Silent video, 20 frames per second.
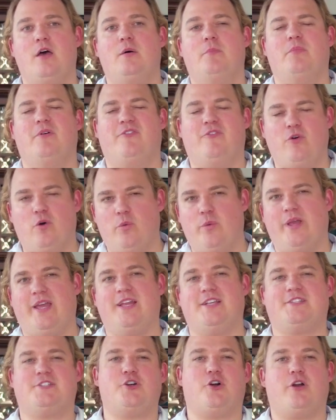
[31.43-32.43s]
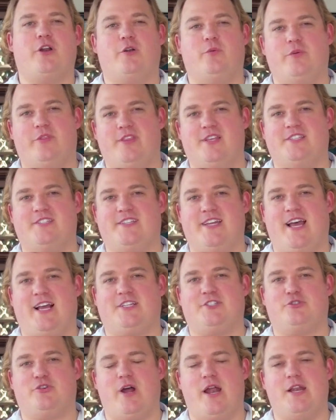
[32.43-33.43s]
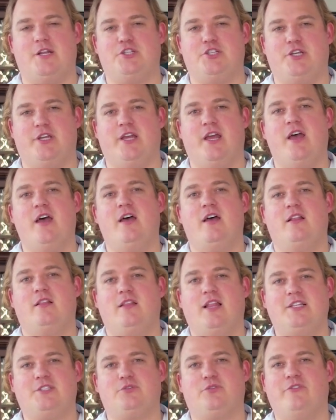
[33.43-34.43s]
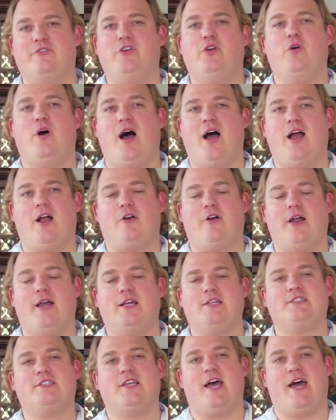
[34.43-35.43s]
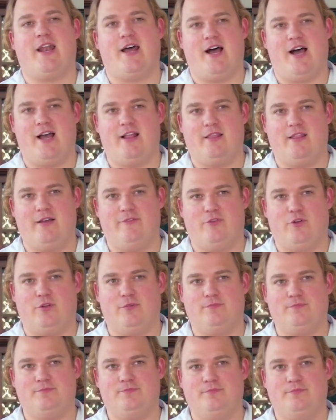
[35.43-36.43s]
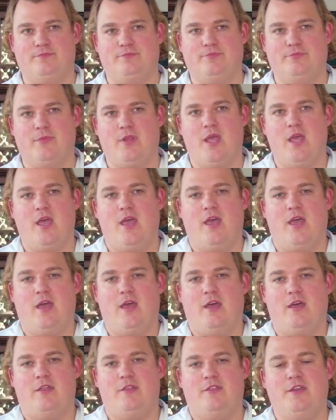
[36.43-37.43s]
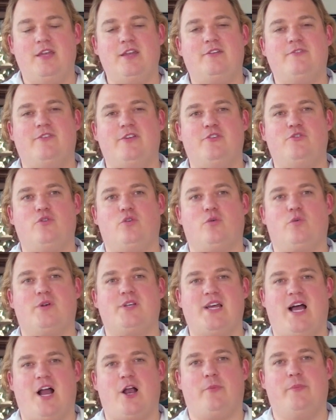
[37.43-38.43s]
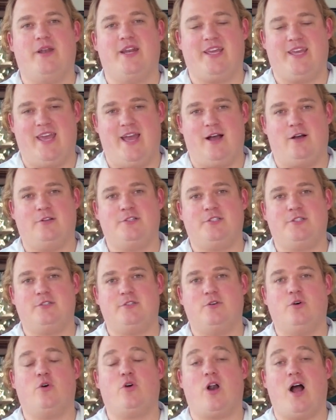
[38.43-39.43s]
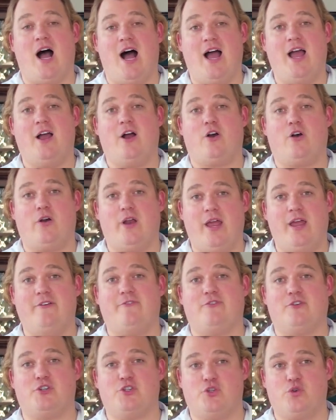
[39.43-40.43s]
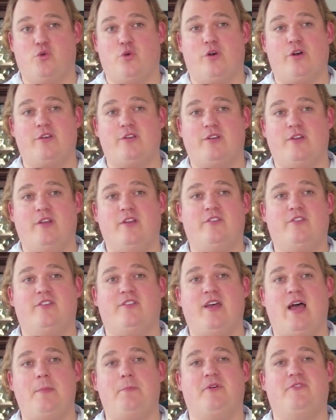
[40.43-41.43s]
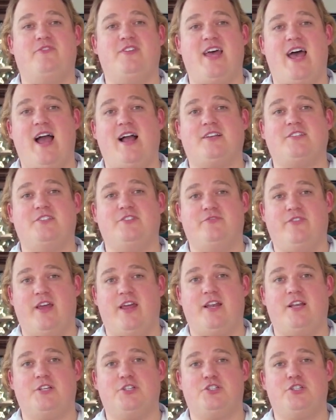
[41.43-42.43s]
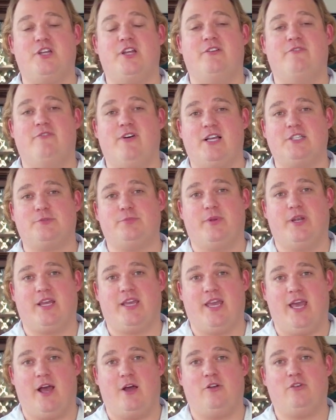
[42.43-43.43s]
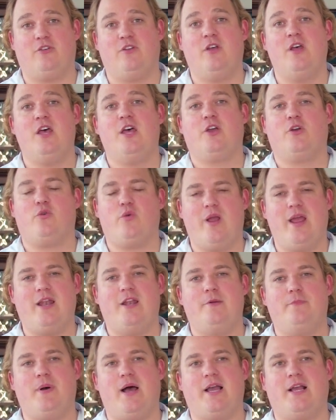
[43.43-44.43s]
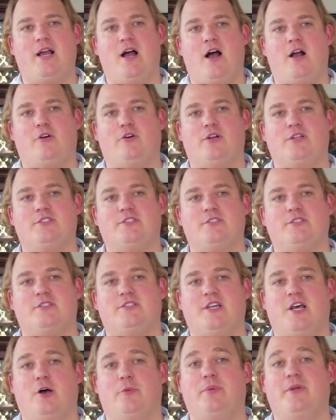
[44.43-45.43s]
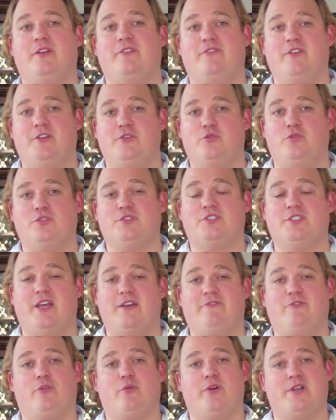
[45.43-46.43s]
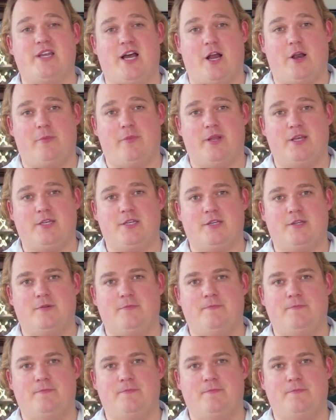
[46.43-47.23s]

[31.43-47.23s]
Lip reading: Before we get started with this tax strategy, let's review IRAs at a high level. The Individual Retirement Account, or IRA for short, is a type of tax-advantaged investment account created by Congress to help individuals save for retirement.